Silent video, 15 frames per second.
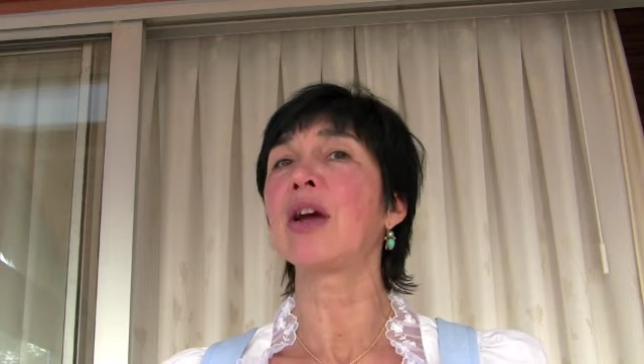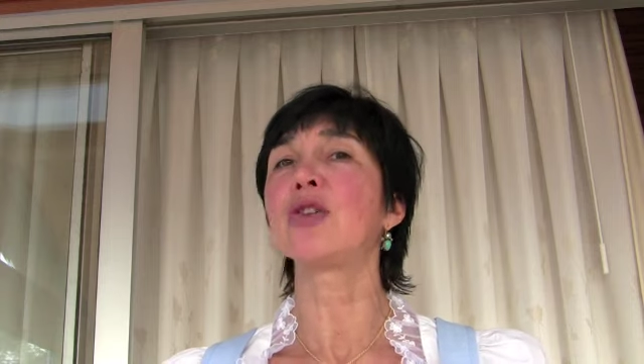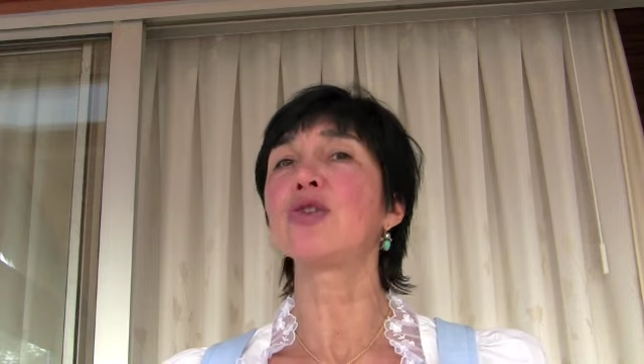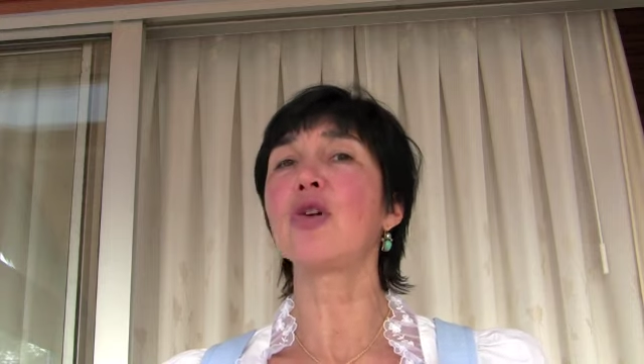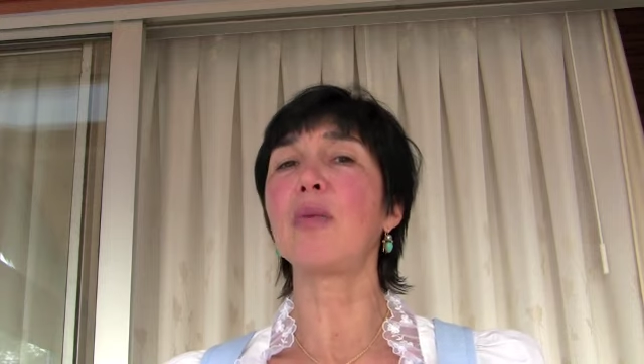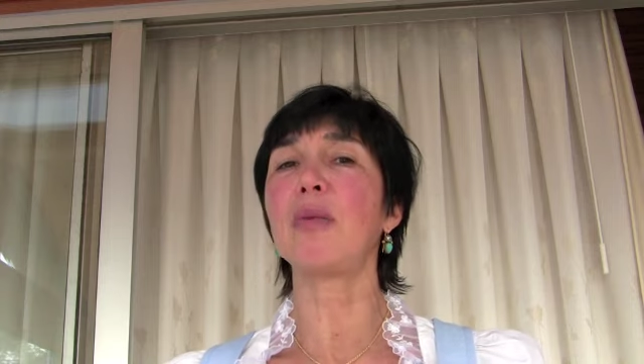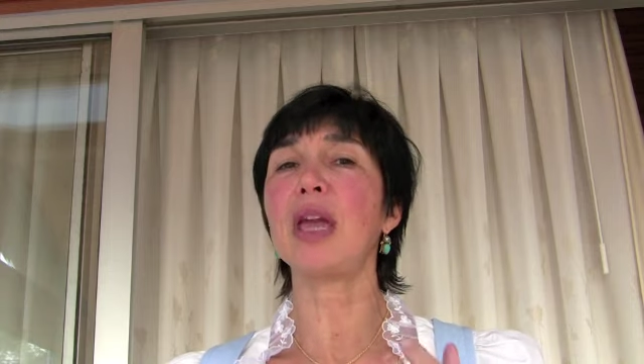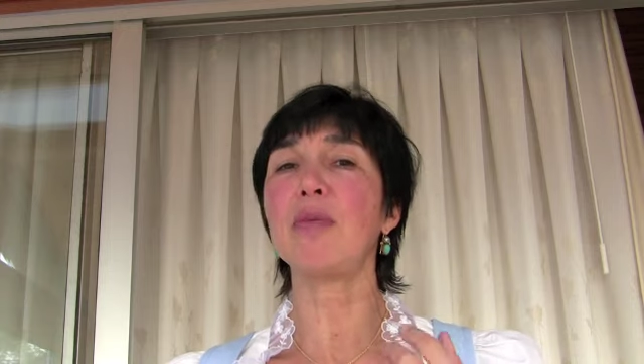
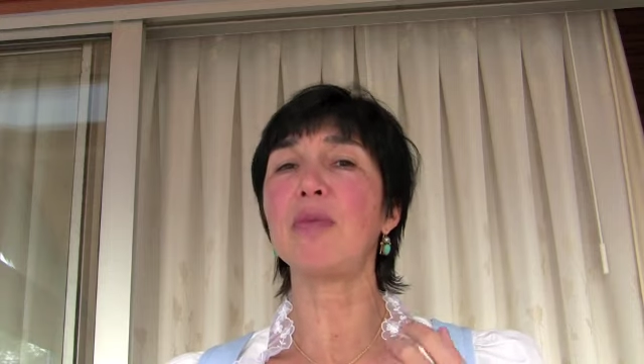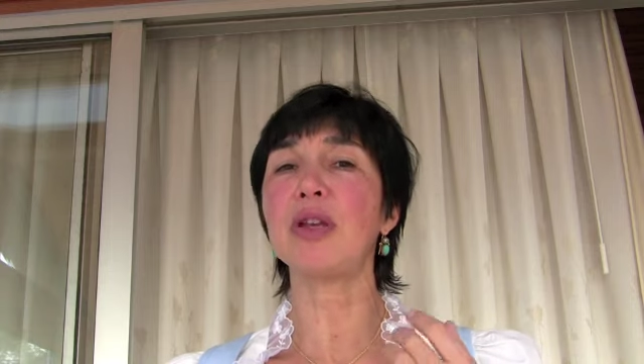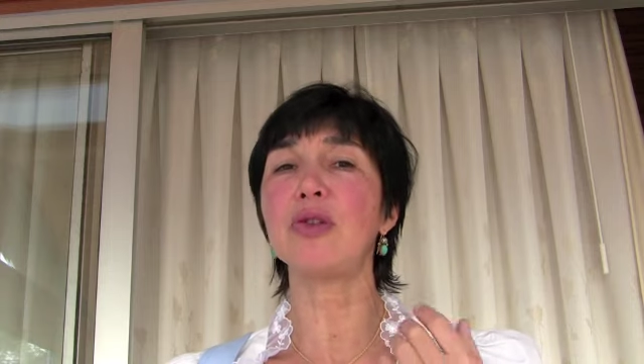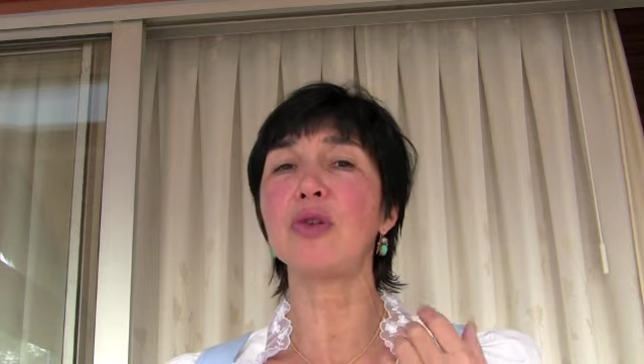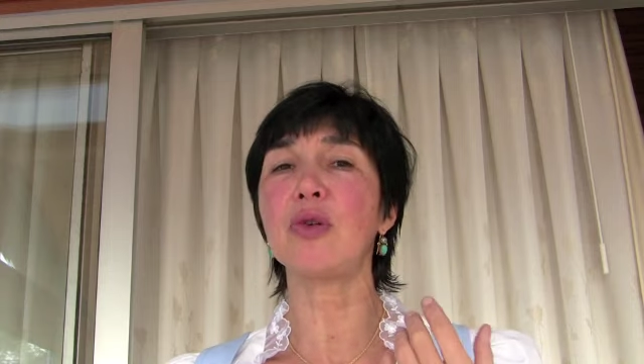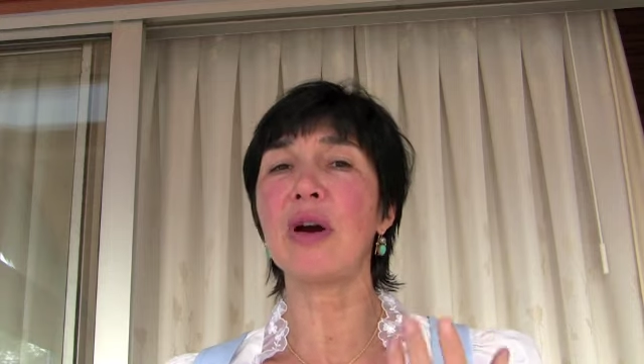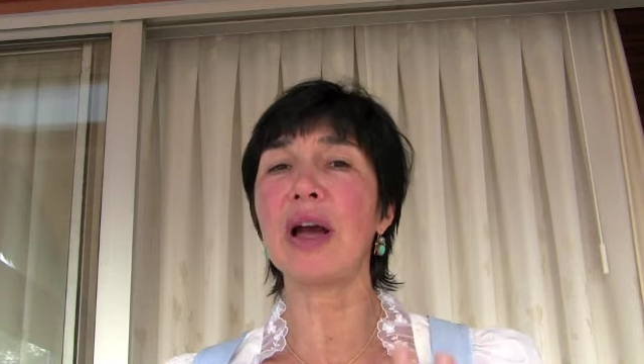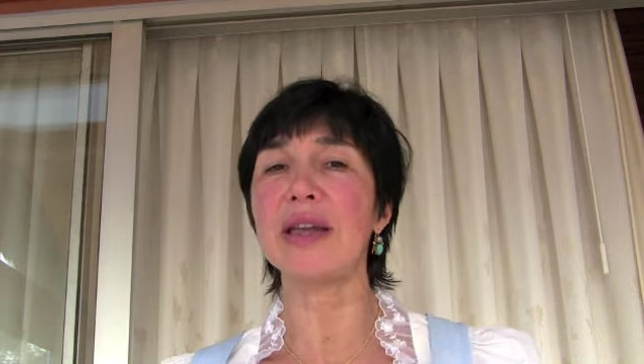so maybe
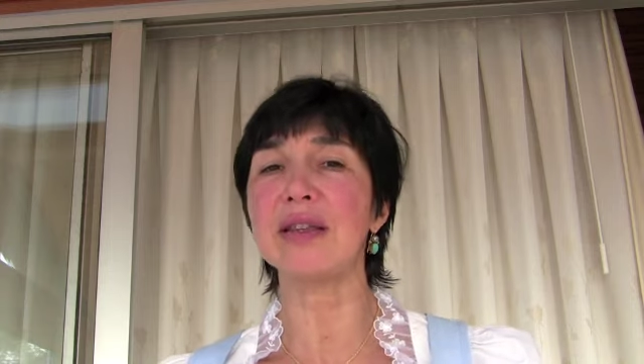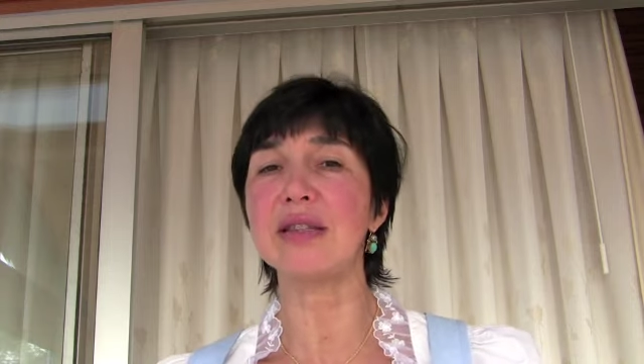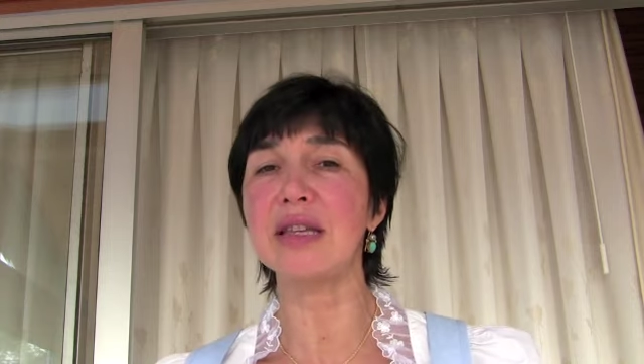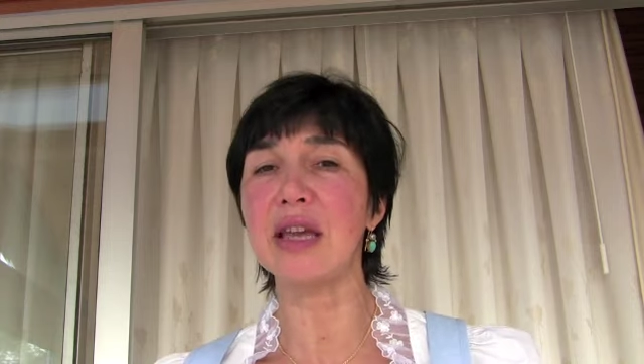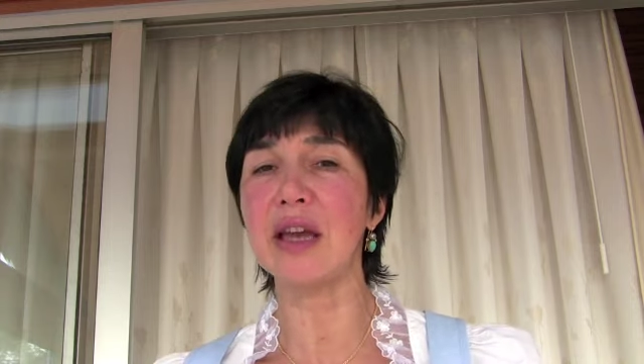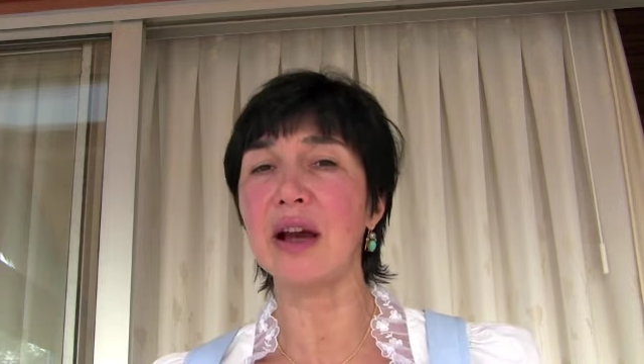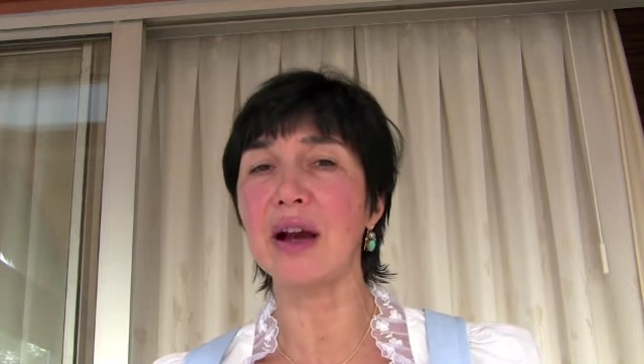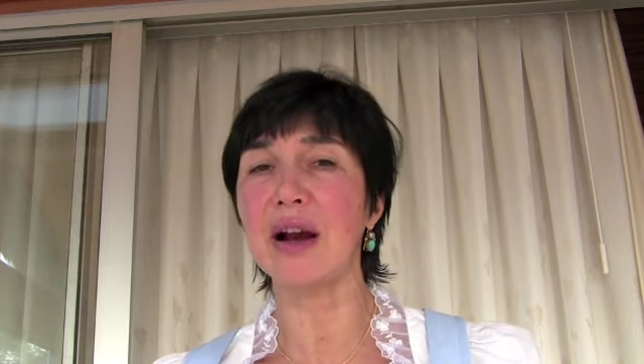new
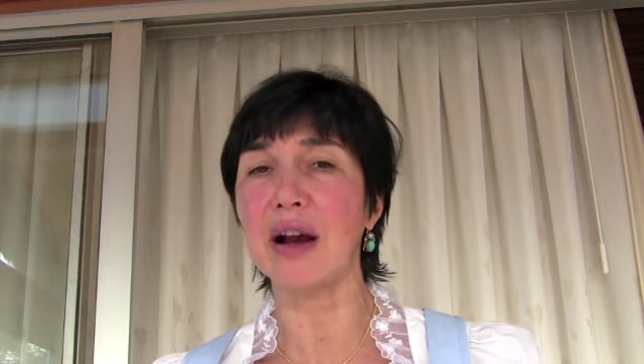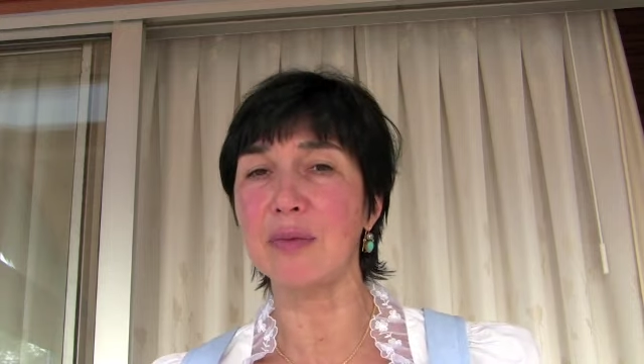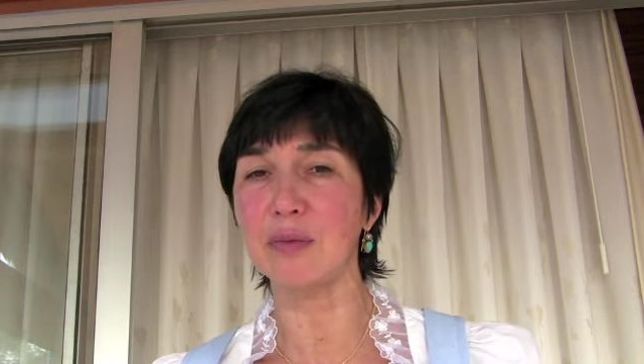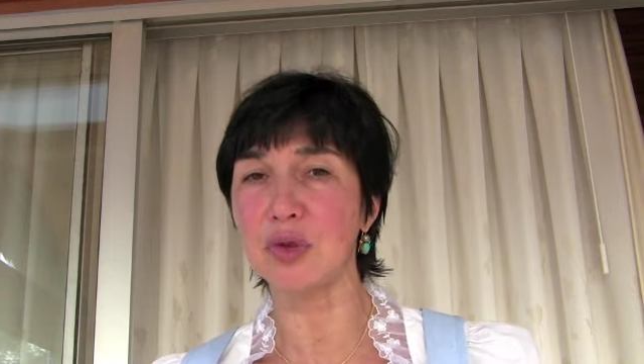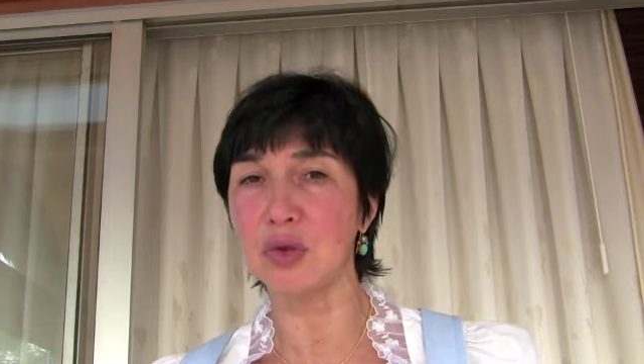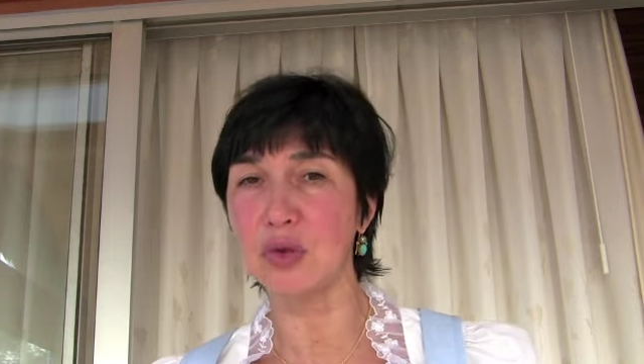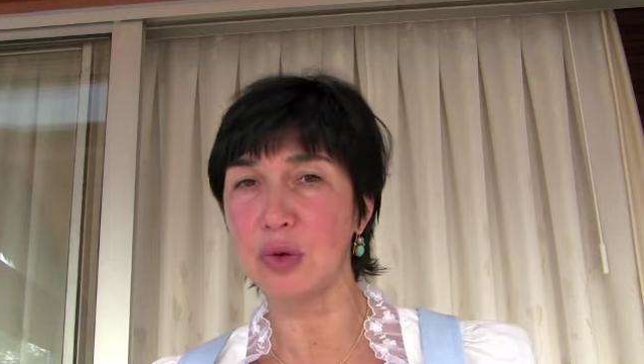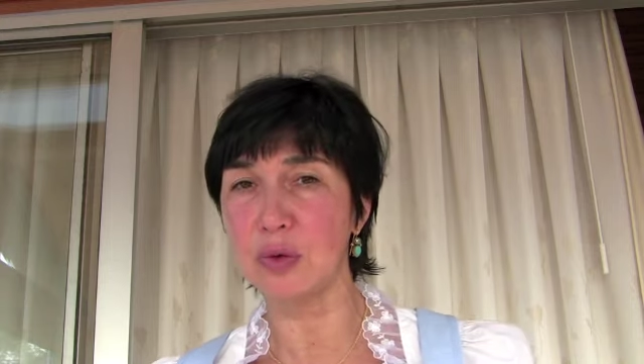idea come to